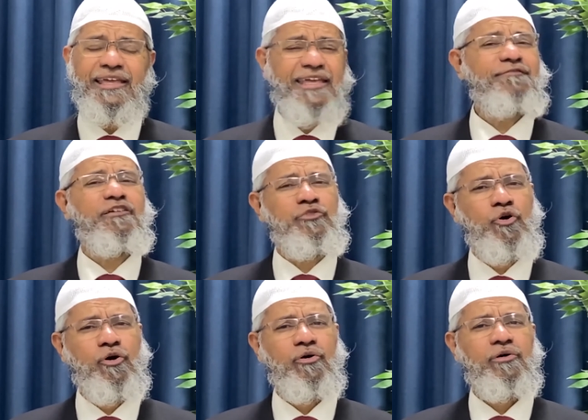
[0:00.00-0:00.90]
even
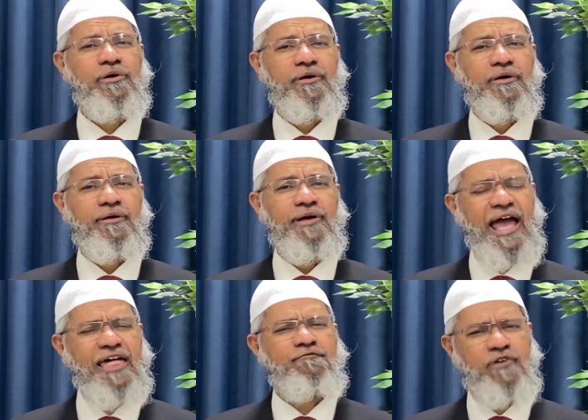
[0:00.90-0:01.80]
though
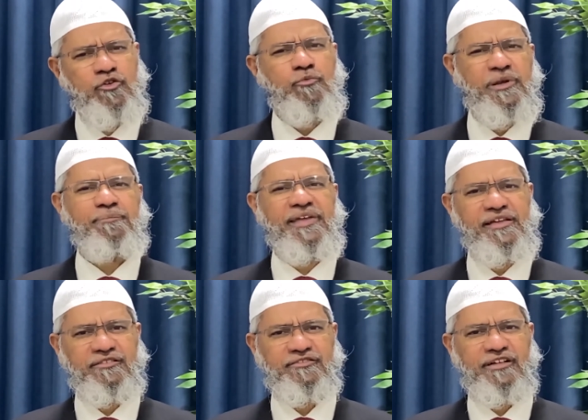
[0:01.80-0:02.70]
as we are human
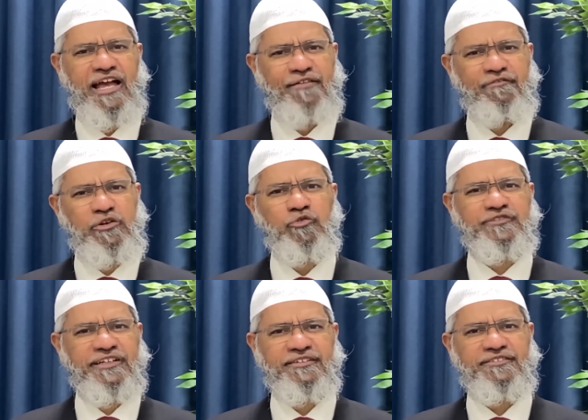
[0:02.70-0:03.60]
beings and we do
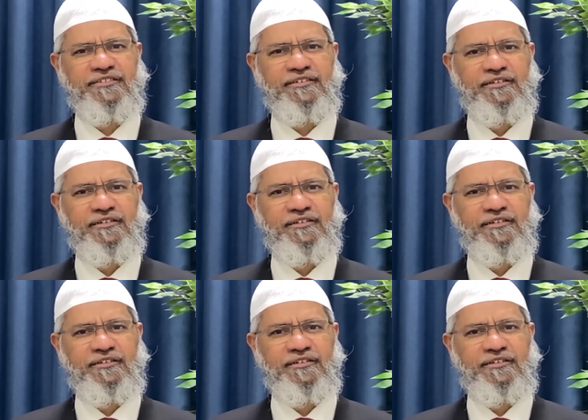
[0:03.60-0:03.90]
sins,